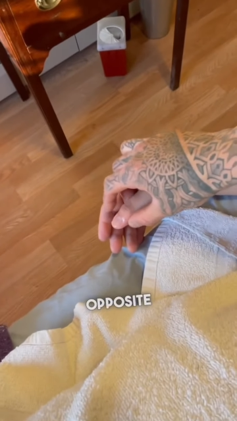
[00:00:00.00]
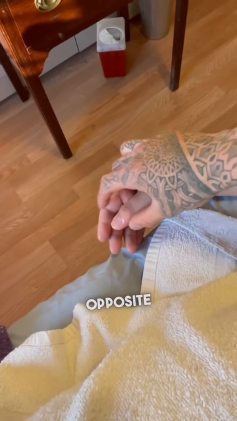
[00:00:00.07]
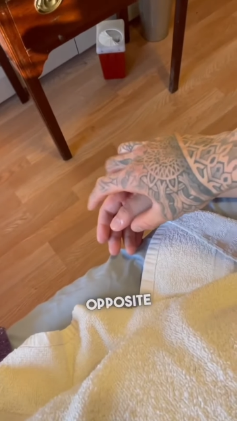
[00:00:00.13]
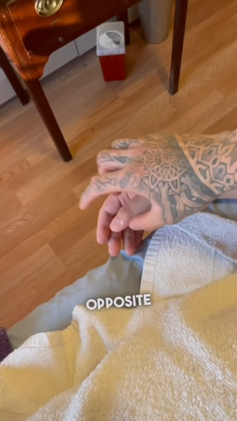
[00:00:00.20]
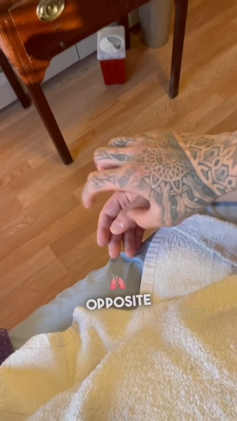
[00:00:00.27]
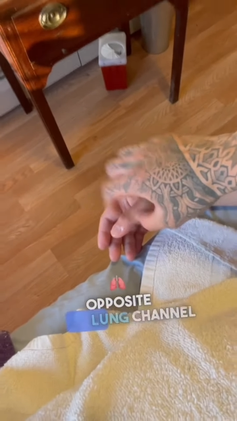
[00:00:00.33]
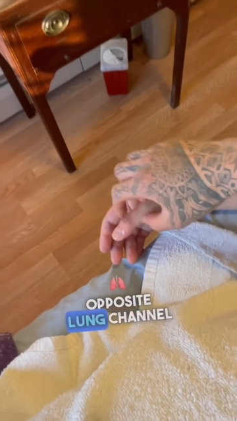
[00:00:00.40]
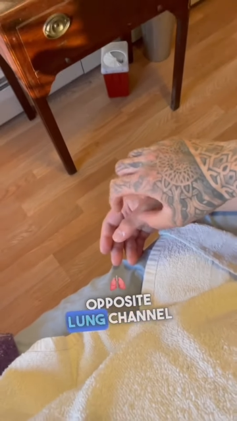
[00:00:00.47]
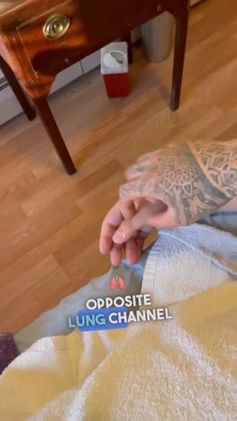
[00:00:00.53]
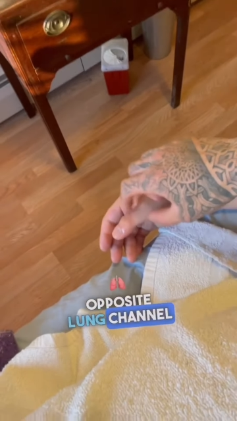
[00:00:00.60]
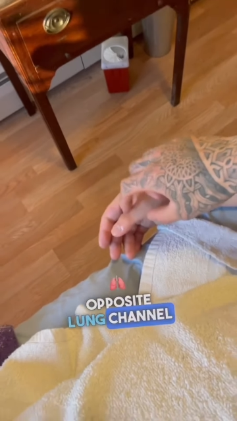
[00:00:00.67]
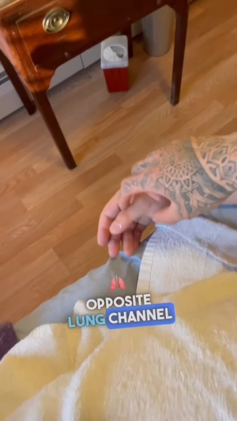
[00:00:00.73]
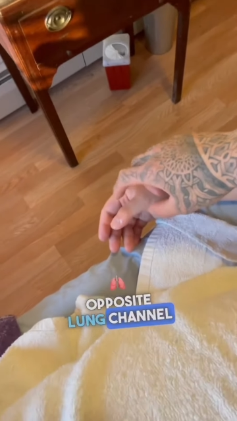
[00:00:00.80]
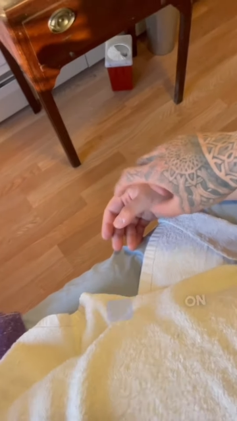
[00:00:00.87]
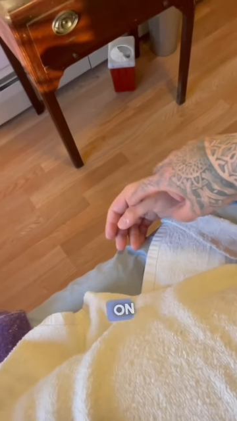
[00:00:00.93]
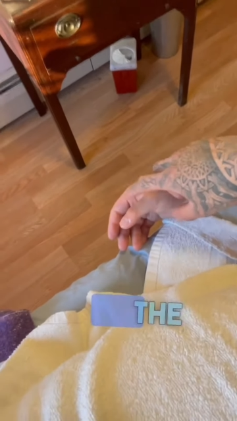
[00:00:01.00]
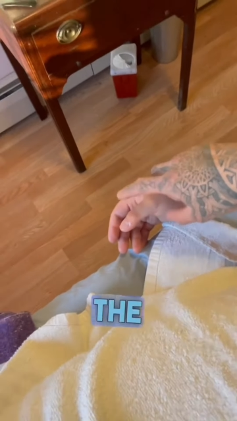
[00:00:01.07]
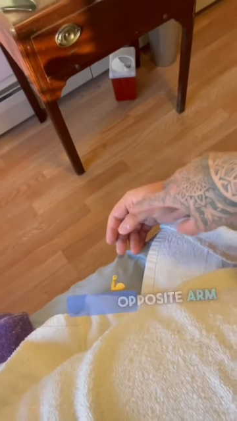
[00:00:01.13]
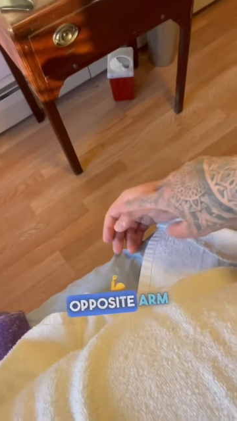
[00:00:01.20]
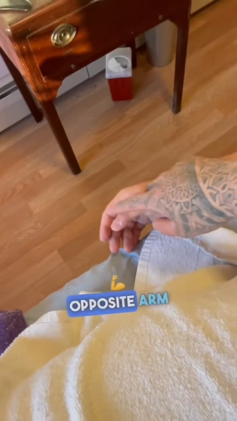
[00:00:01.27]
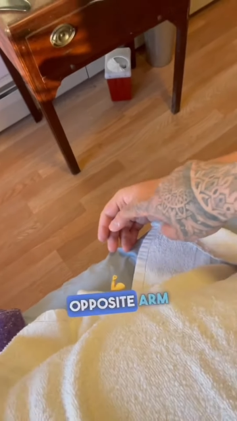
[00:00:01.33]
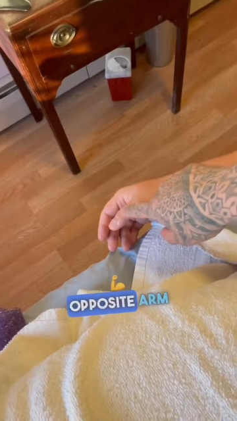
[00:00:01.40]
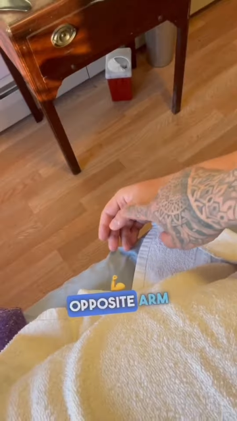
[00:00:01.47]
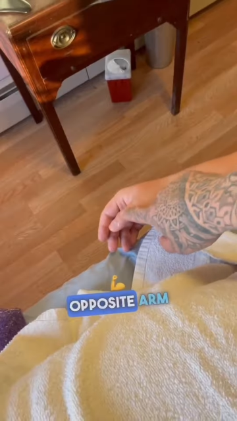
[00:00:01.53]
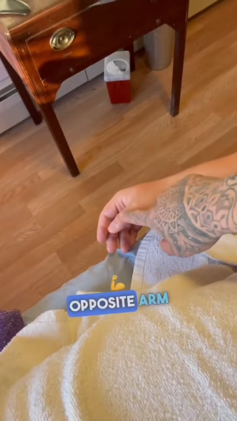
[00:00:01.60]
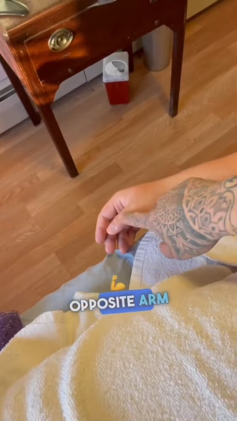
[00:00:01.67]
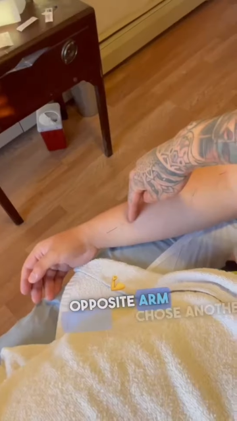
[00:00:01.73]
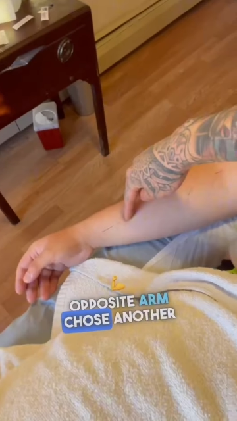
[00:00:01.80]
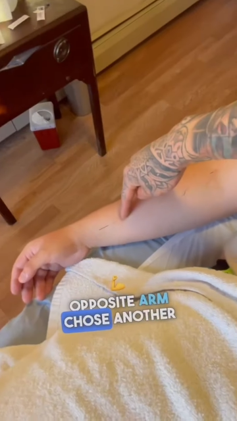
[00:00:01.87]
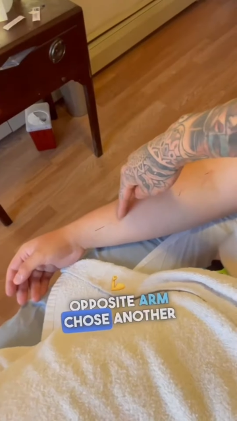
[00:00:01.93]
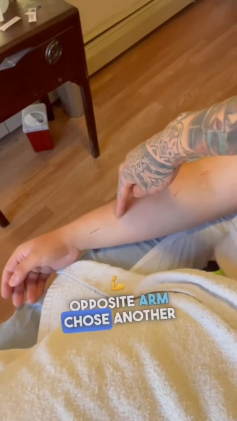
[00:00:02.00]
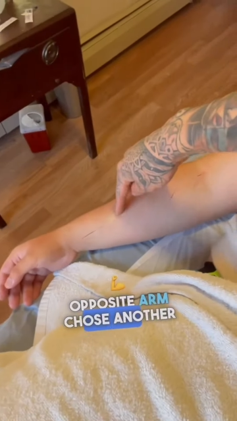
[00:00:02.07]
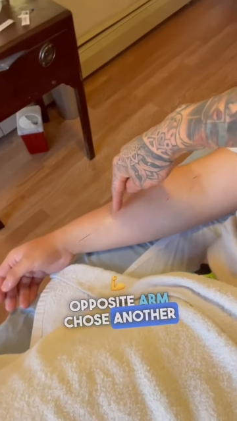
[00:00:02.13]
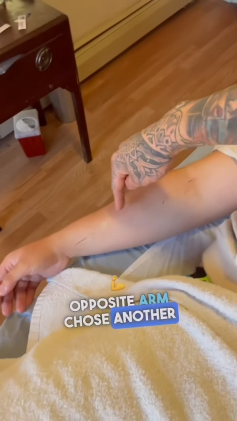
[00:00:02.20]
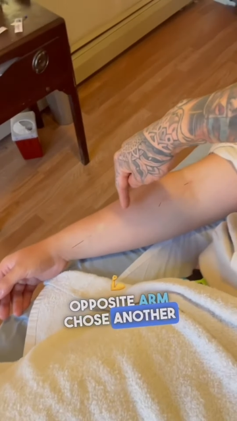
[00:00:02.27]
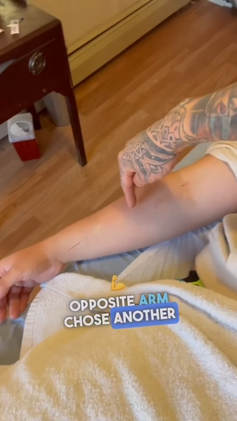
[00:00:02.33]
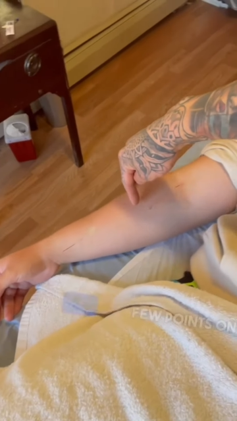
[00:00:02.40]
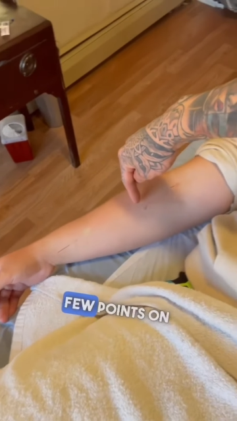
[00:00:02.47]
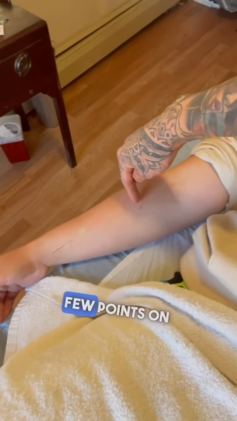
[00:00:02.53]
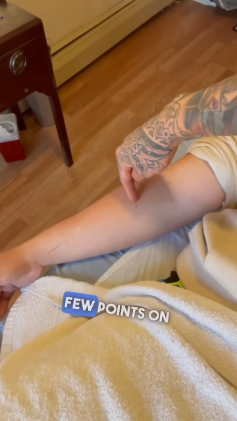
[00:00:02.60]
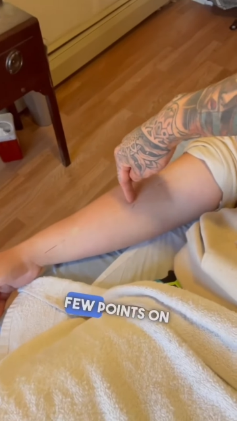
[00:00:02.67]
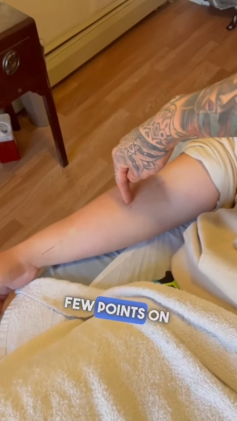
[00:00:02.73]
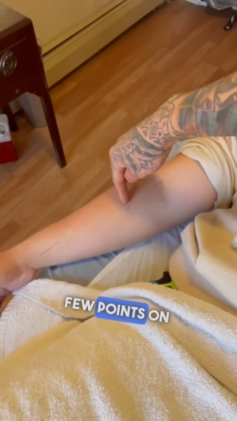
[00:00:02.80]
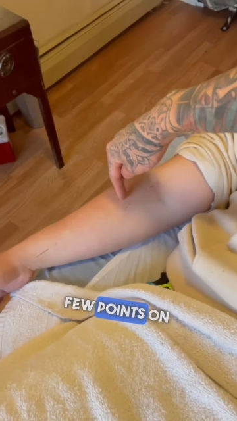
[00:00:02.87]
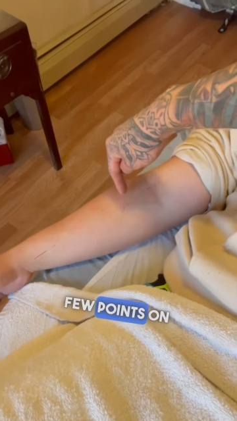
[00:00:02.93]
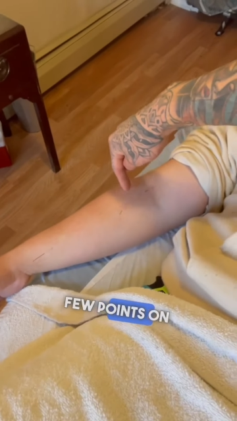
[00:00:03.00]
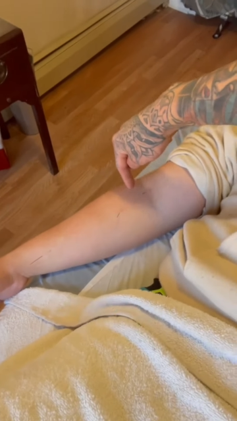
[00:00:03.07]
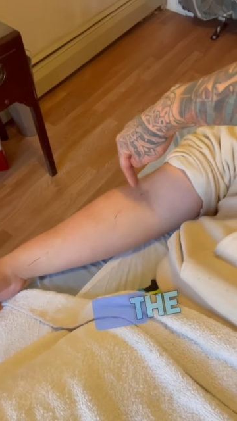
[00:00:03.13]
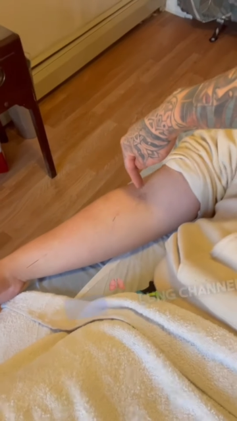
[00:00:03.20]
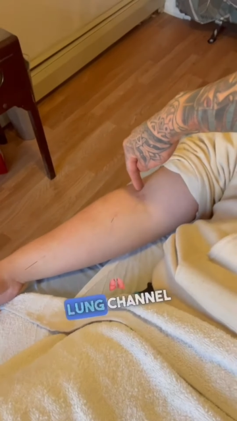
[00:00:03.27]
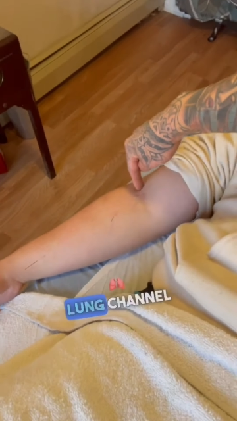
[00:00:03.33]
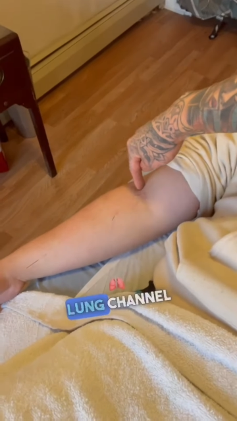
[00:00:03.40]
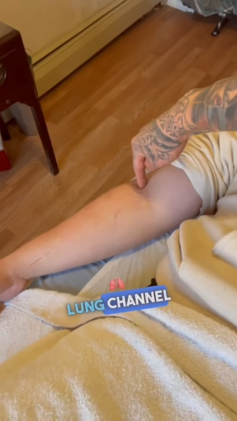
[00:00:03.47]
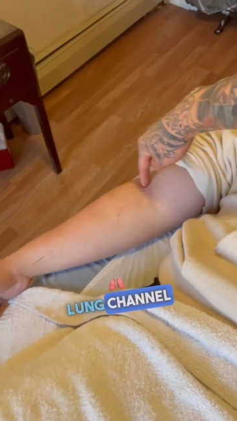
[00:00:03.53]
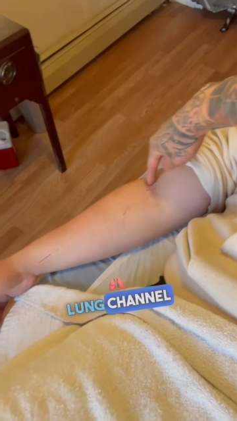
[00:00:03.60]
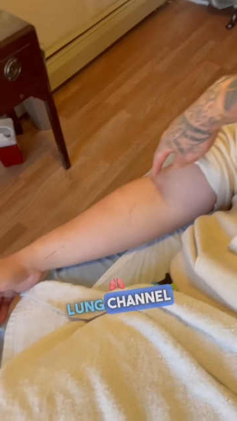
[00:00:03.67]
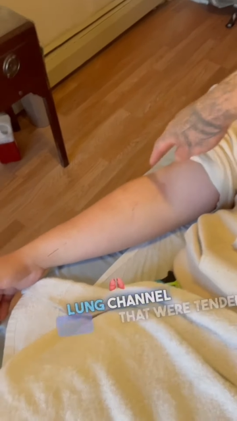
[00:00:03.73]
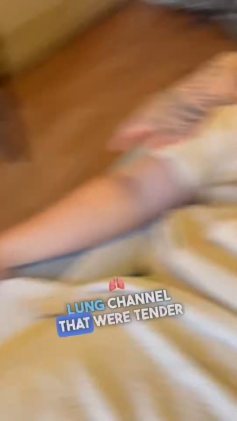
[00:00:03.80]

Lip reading: No face is visible, so there are no lips to read.